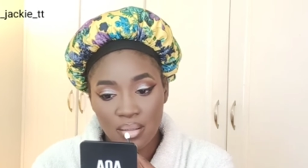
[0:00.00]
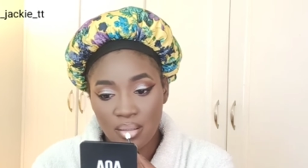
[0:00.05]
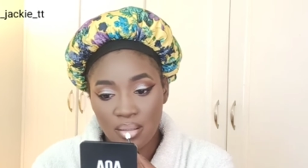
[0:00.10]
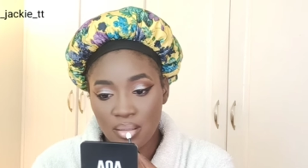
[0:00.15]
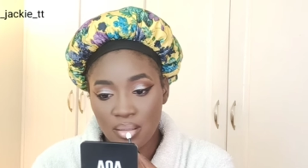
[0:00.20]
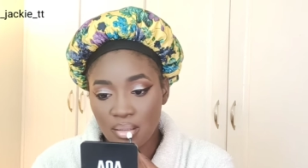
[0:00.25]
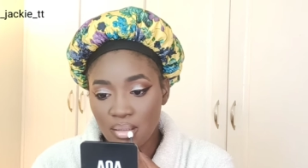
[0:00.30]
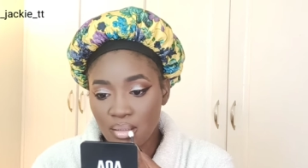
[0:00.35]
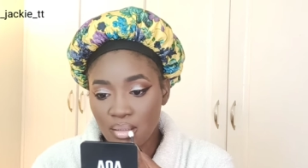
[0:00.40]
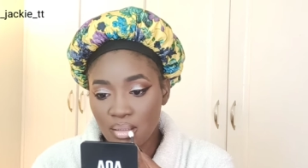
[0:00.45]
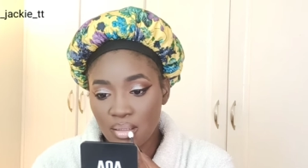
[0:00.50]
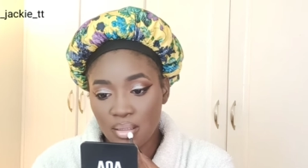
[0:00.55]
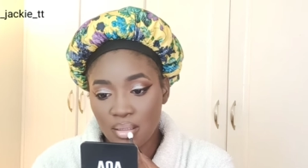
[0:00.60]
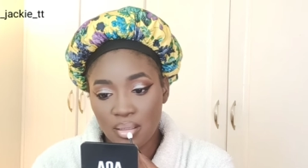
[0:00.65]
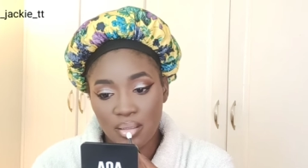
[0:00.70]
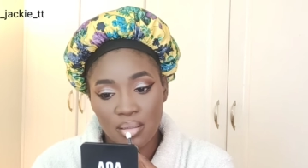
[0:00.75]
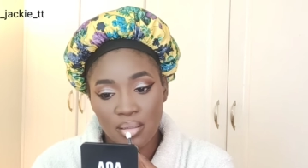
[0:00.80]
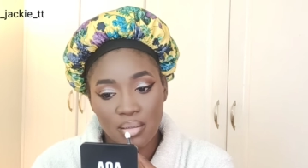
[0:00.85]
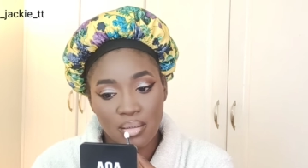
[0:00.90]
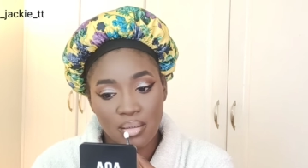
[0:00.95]
Oh
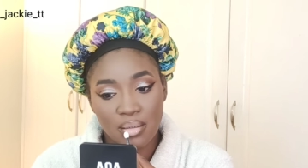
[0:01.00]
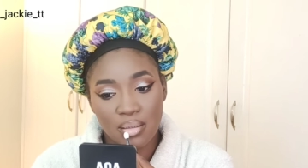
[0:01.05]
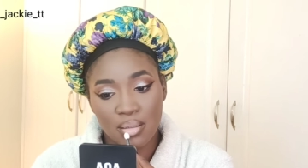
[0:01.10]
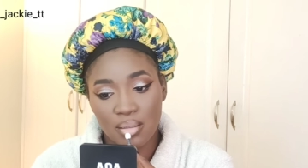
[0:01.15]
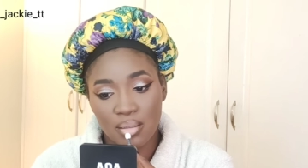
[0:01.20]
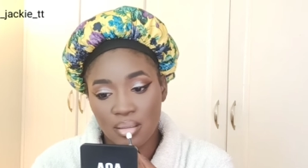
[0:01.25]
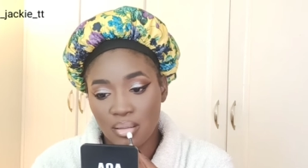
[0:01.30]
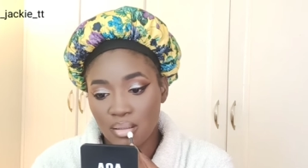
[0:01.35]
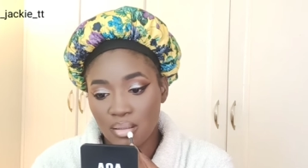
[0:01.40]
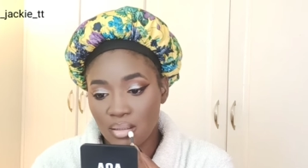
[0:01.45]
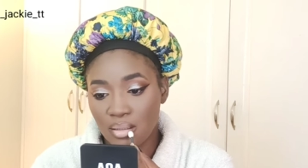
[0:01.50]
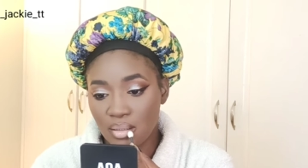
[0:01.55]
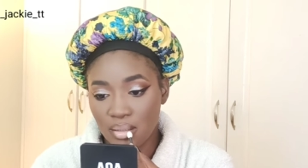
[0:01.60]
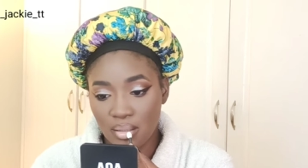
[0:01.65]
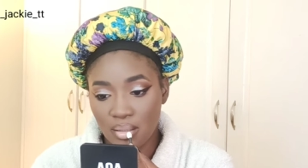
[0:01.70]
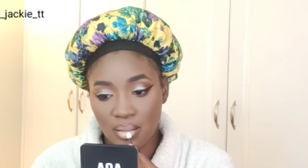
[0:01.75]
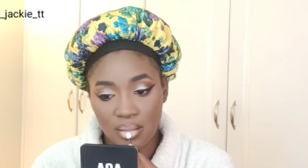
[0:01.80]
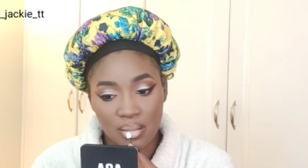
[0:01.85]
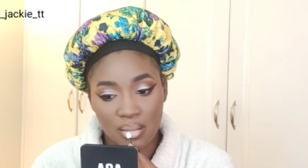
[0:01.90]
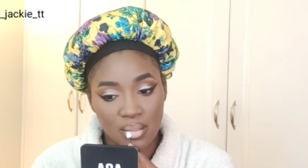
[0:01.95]
yeah. Oh
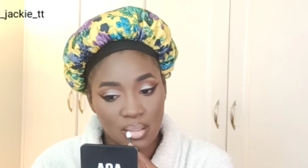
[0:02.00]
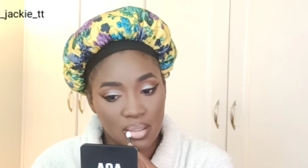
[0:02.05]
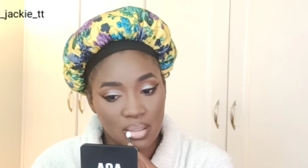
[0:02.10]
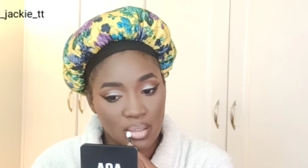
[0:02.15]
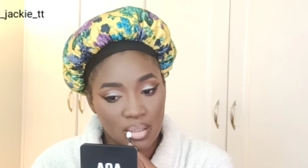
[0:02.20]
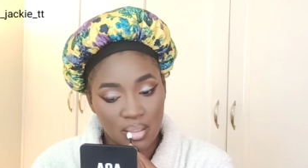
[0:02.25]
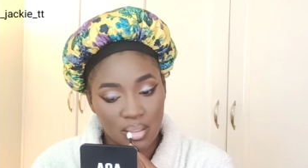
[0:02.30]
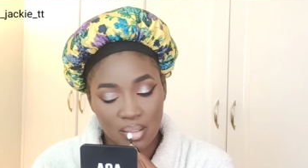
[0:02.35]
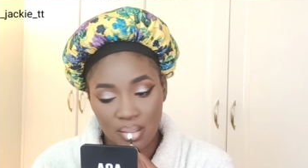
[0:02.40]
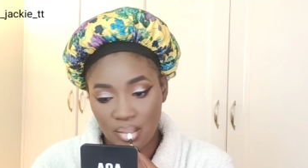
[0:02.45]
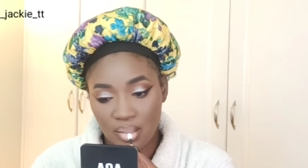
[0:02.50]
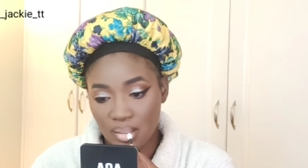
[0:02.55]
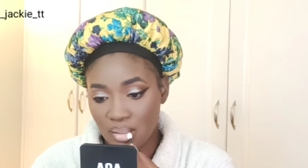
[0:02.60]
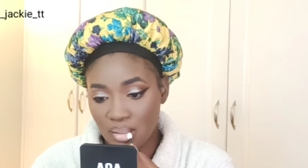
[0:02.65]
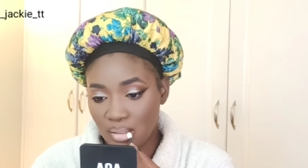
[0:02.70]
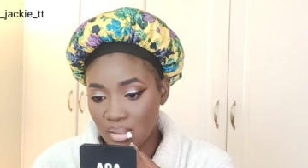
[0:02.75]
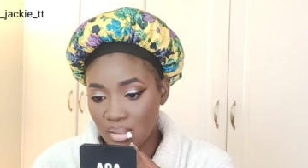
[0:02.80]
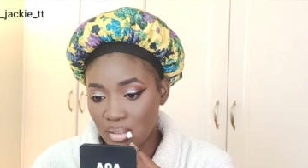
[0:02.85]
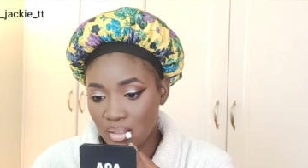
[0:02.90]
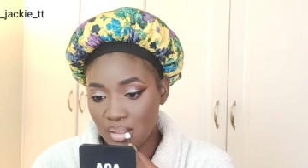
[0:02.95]
god.
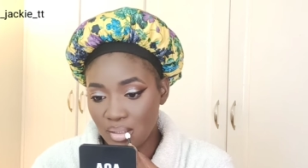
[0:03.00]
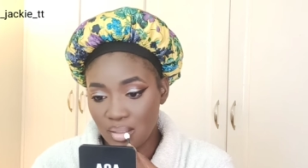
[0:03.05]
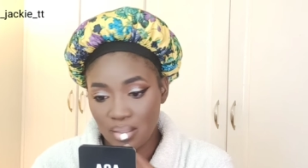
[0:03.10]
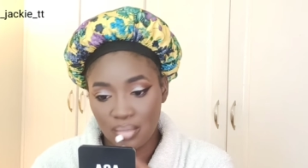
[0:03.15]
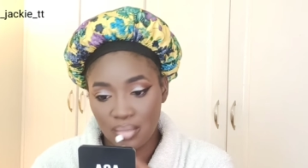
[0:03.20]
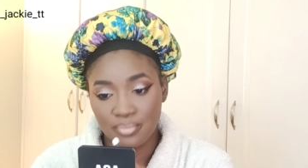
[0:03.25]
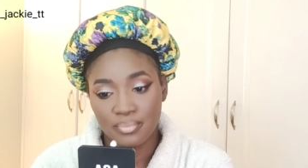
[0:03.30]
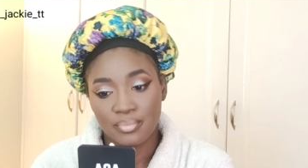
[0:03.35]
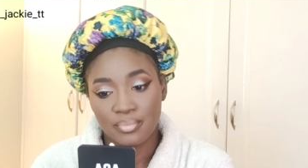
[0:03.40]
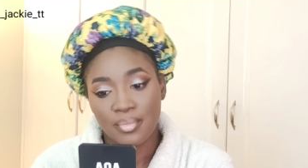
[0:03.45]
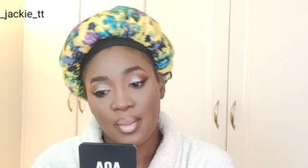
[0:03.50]
Uh.